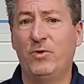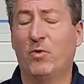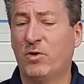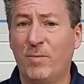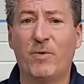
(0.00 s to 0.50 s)

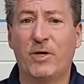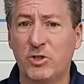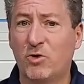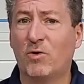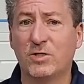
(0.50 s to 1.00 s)
North American
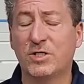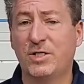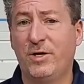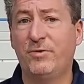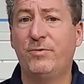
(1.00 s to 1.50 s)
charging
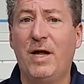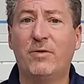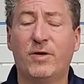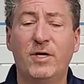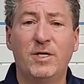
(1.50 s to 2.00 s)
standard and how
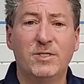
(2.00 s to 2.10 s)
the